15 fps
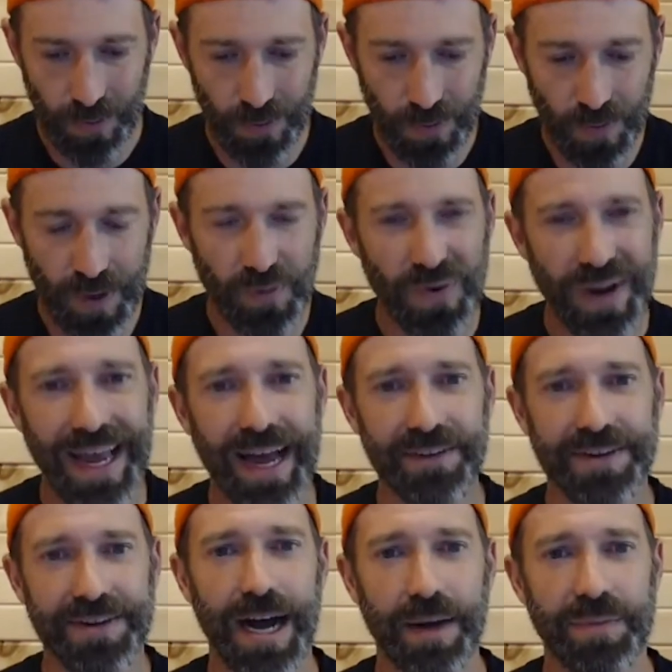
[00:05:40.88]
When we
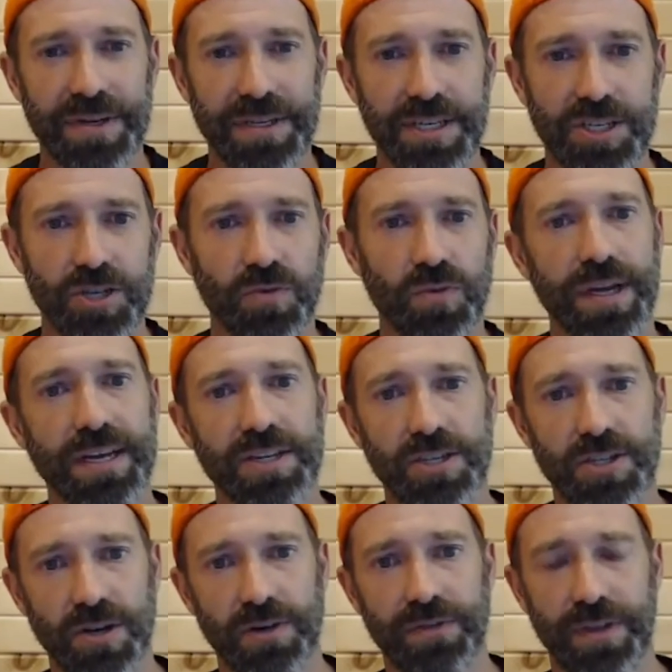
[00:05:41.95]
have competition, we can
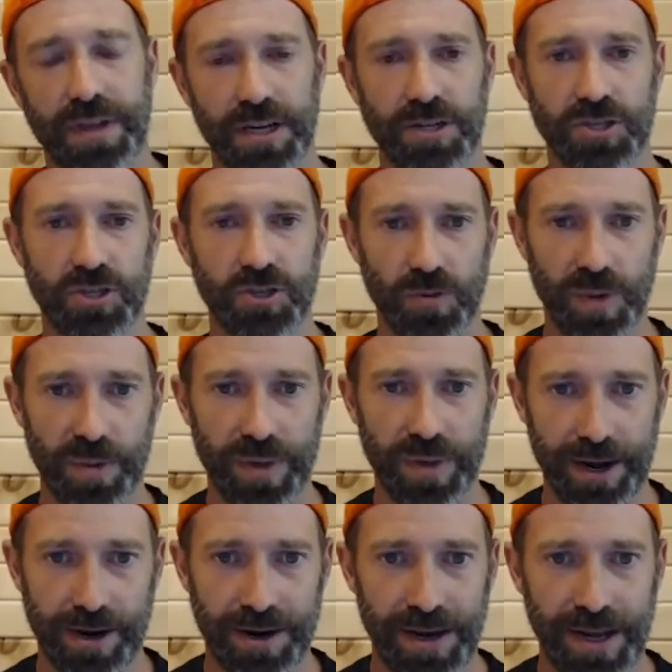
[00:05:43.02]
serve the consumer
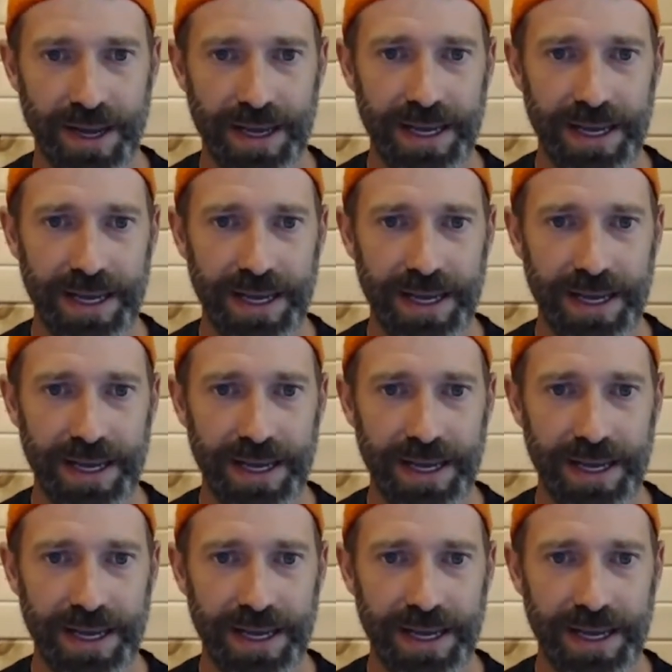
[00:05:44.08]
better.